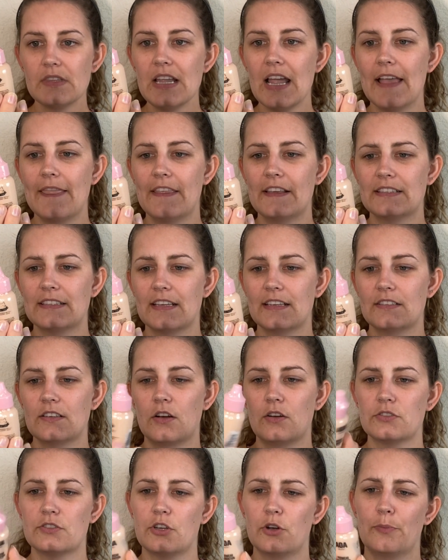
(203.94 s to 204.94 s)
And this is
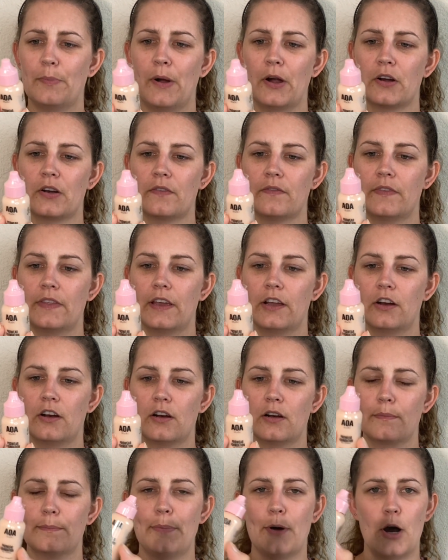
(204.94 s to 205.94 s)
also part of
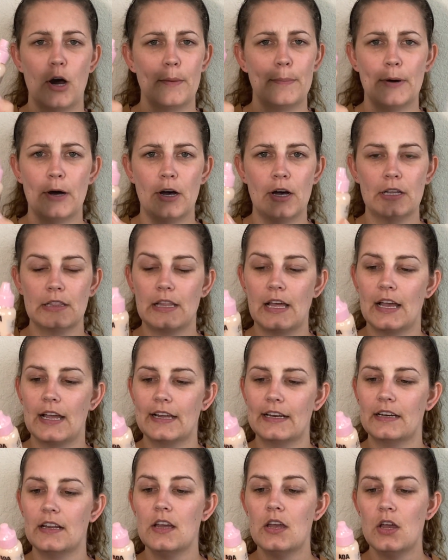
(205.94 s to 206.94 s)
their Paw Paw
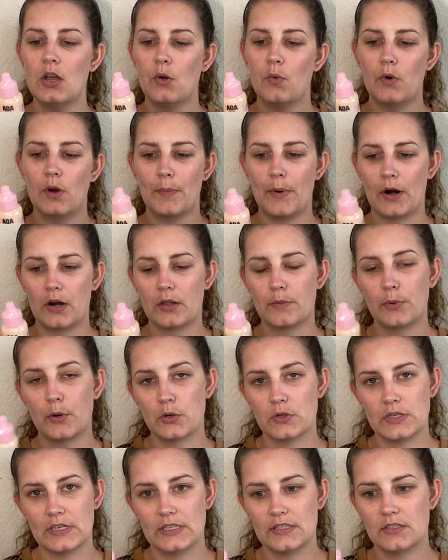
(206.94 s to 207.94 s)
line, where part of the
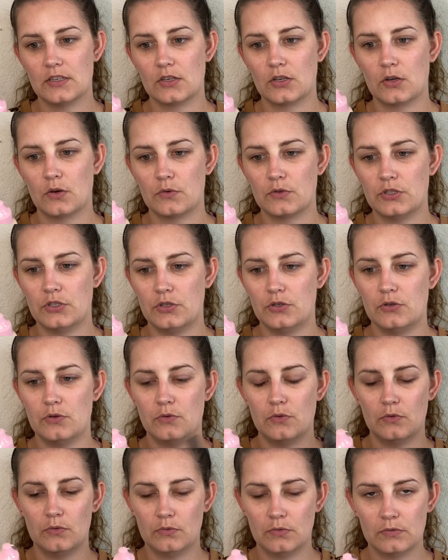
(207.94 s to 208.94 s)
proceeds go
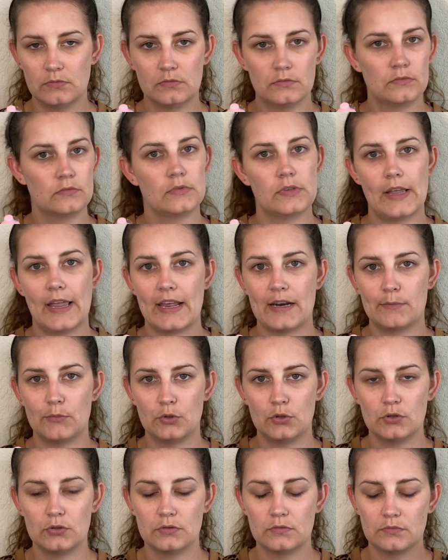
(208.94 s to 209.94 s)
to
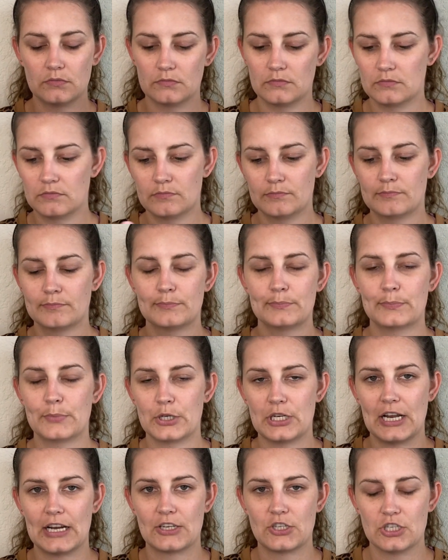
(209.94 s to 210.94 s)
animal
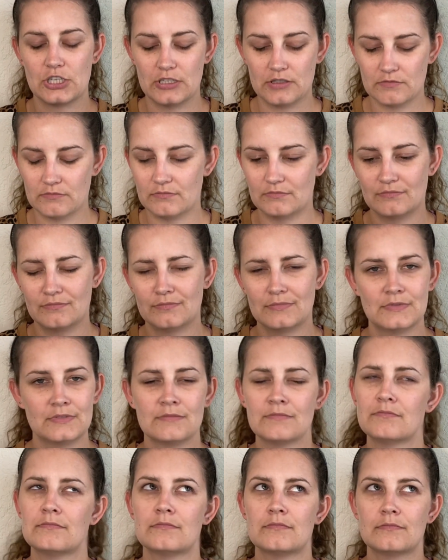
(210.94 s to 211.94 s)
protection
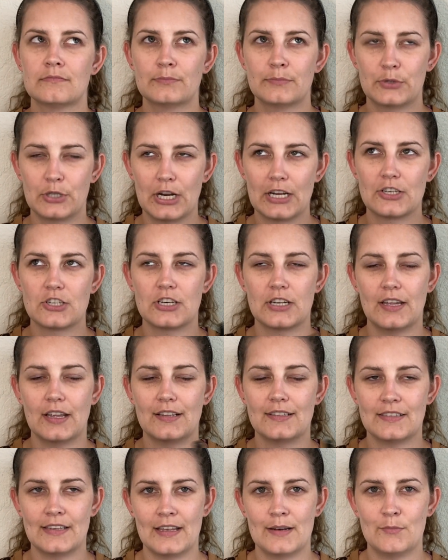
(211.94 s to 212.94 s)

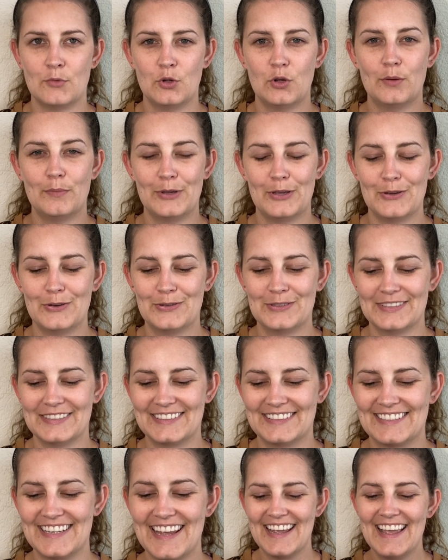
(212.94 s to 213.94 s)
against animal abuse.